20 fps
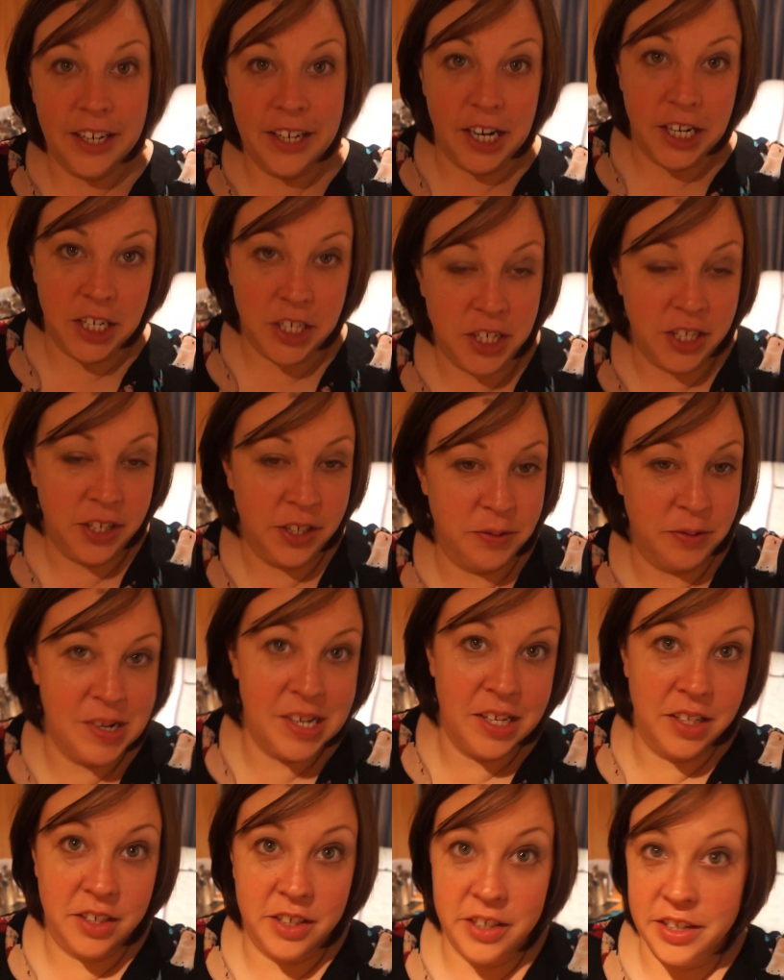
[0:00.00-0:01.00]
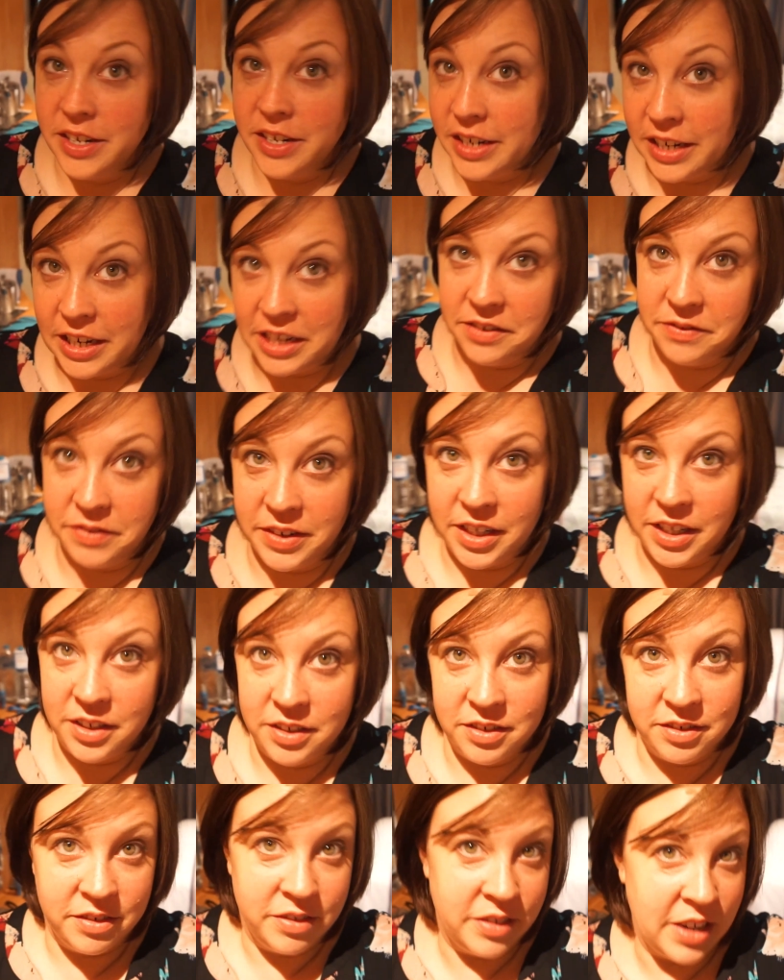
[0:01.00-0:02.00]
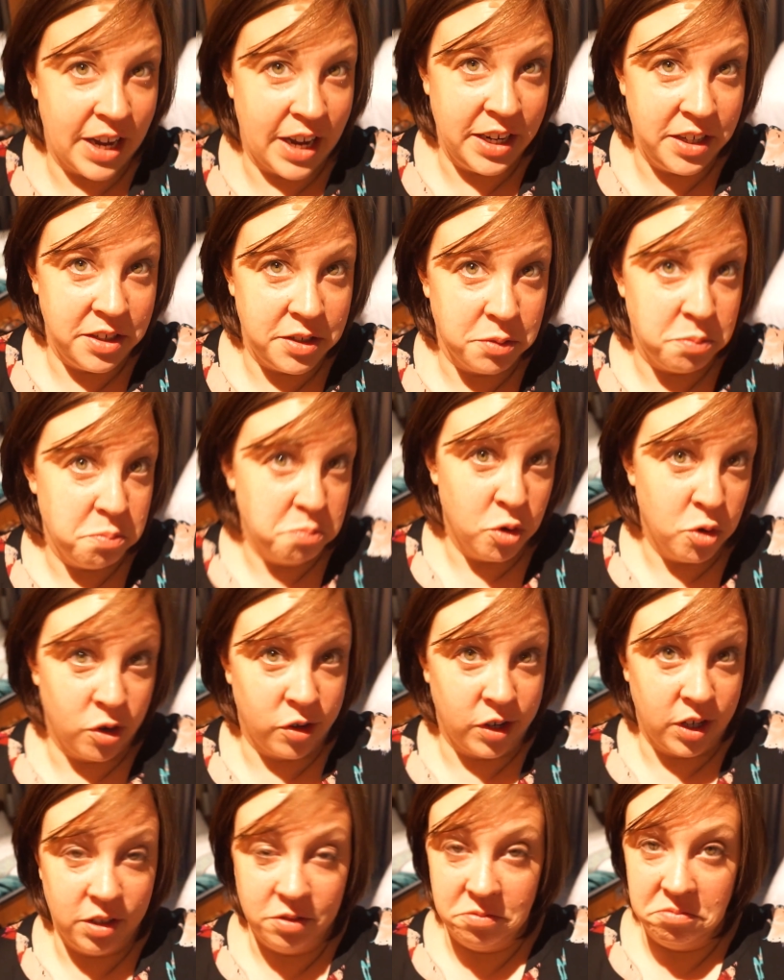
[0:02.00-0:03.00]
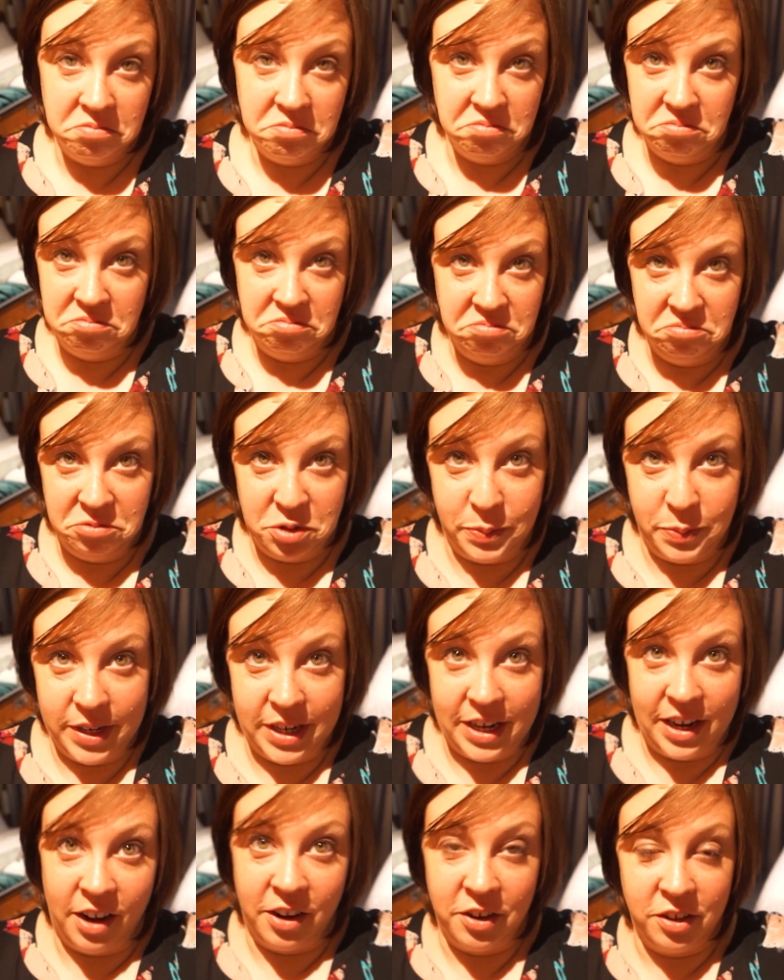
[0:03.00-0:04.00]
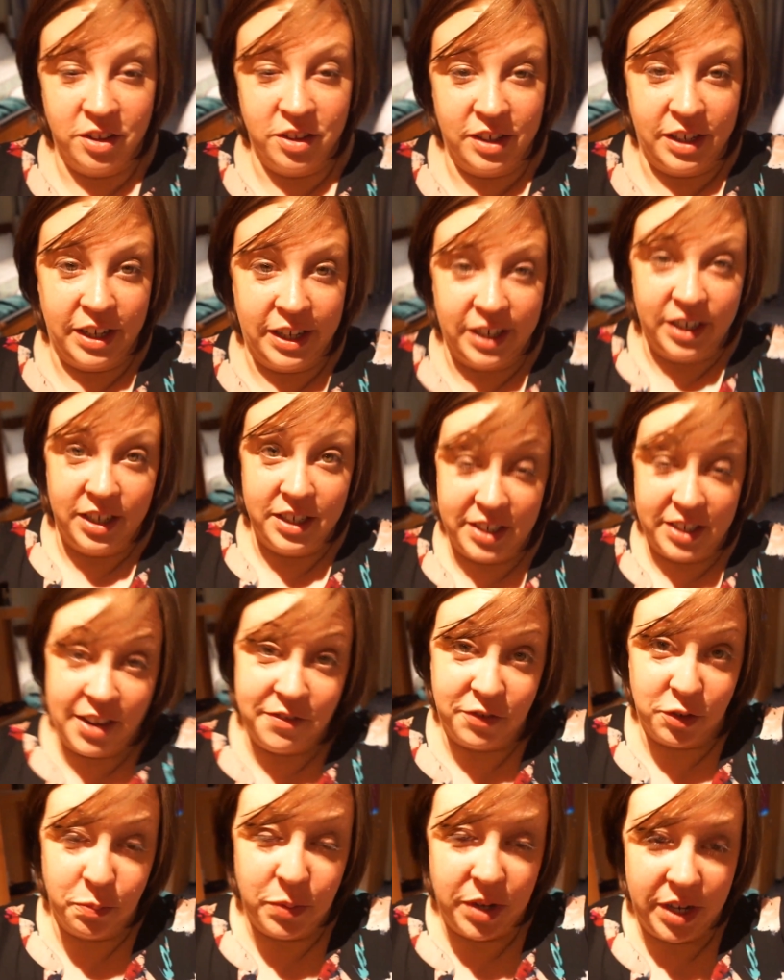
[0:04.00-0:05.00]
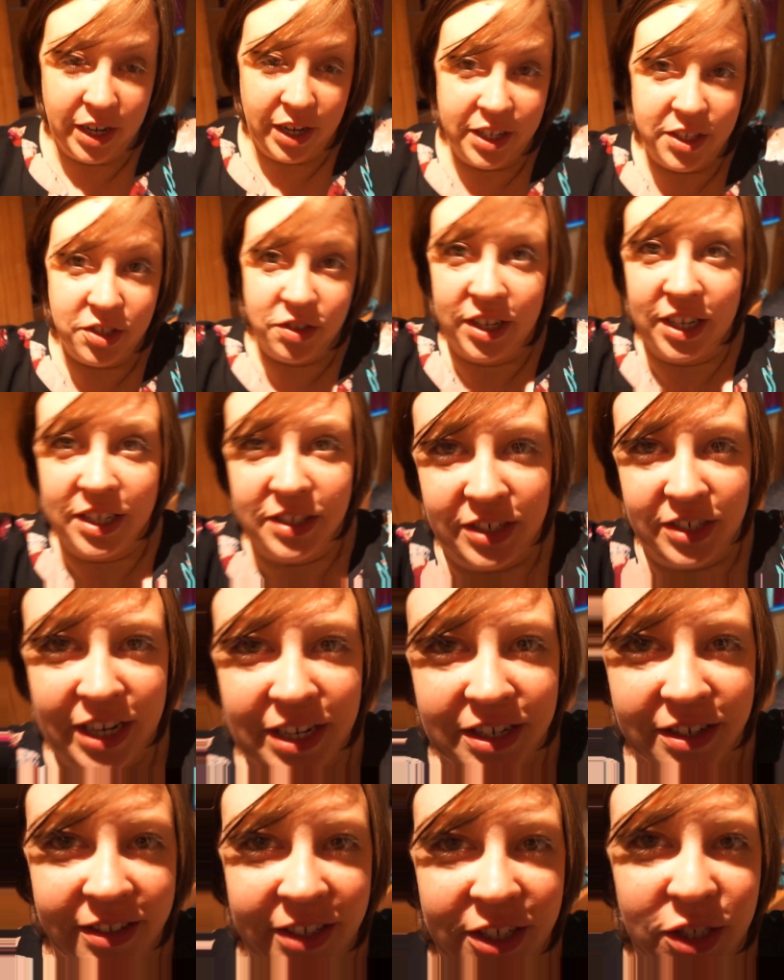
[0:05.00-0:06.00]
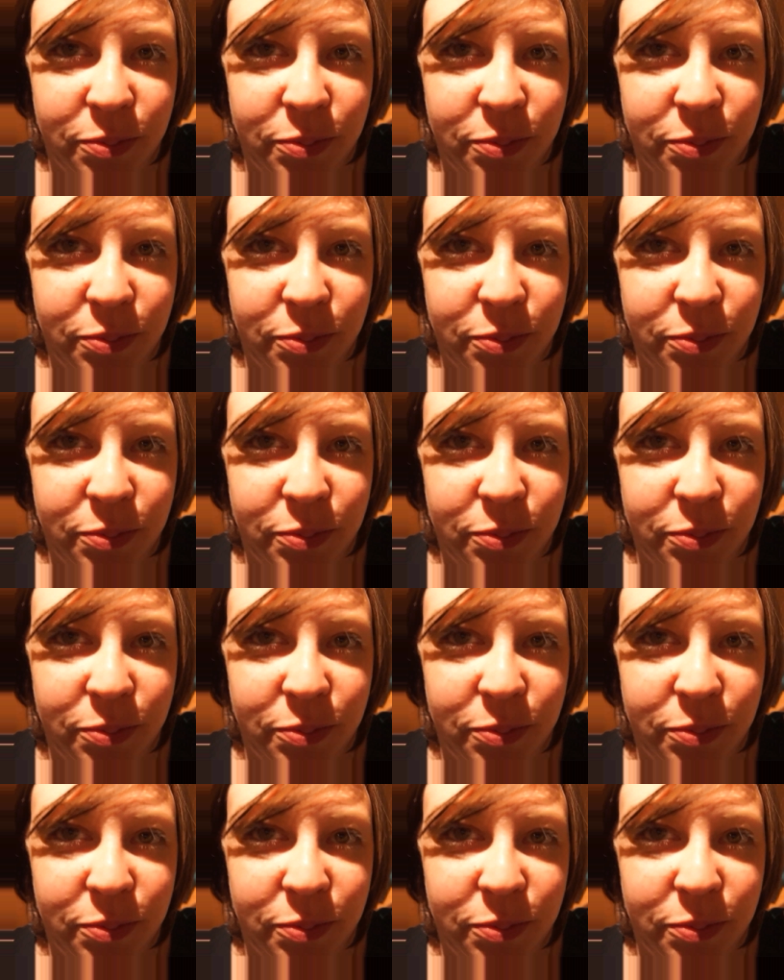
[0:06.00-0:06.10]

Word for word: right. Well, good evening, night, morning, depending on how you look at it. It's after midnight, so I guess technically